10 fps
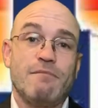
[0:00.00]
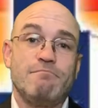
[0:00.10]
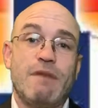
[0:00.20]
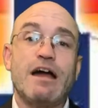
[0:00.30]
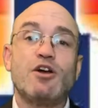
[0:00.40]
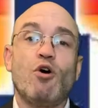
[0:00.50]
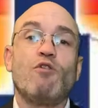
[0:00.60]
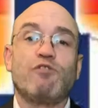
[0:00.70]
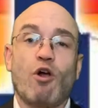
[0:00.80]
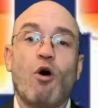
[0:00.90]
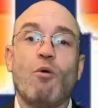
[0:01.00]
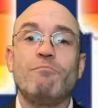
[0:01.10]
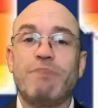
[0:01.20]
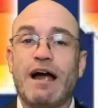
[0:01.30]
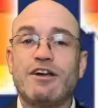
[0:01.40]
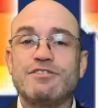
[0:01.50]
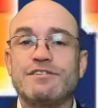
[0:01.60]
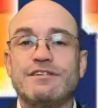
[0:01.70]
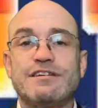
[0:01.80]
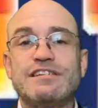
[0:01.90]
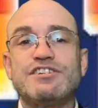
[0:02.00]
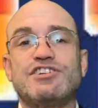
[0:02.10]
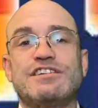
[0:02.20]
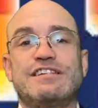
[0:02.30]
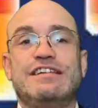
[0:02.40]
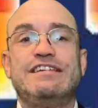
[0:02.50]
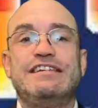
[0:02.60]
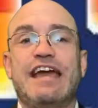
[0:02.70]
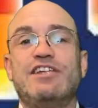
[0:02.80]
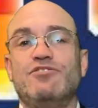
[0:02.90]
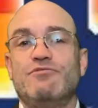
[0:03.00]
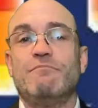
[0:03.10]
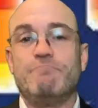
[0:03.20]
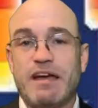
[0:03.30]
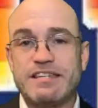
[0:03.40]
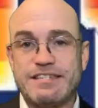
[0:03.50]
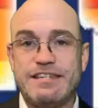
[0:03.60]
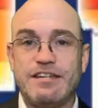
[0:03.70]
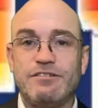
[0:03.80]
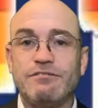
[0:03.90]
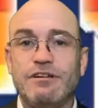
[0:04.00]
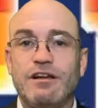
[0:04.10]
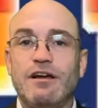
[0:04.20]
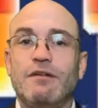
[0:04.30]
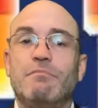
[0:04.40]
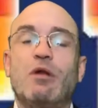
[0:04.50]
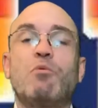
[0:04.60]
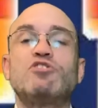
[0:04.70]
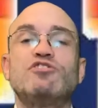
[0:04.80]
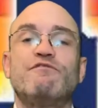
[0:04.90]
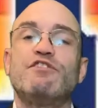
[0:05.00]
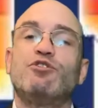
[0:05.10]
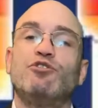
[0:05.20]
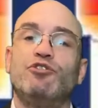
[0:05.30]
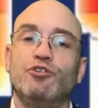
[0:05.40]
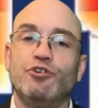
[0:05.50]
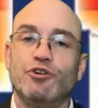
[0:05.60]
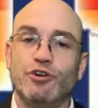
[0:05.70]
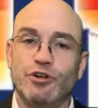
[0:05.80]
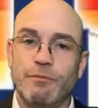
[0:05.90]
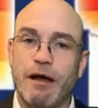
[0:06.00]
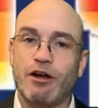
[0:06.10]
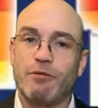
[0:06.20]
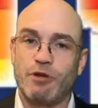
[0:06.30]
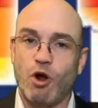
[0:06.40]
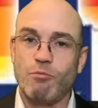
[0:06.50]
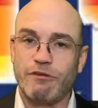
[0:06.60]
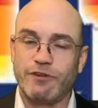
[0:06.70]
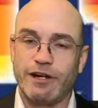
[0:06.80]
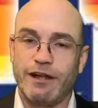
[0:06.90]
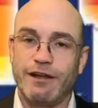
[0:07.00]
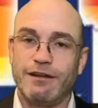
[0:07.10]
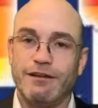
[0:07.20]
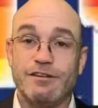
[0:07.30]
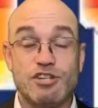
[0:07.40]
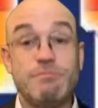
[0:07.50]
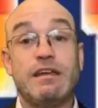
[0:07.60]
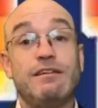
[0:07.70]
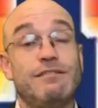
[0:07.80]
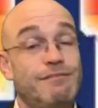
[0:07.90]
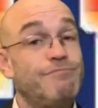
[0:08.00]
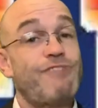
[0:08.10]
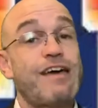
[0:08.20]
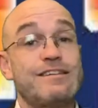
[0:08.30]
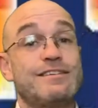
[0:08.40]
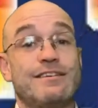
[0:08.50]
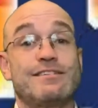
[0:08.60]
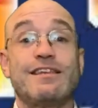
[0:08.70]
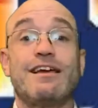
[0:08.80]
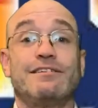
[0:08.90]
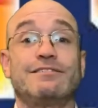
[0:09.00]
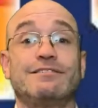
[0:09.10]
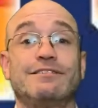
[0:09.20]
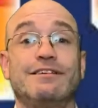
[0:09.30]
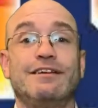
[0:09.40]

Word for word: My goal for home buyers isn't just to get you the best deal, but I want you to feel good about coming home every day. To me, that is success.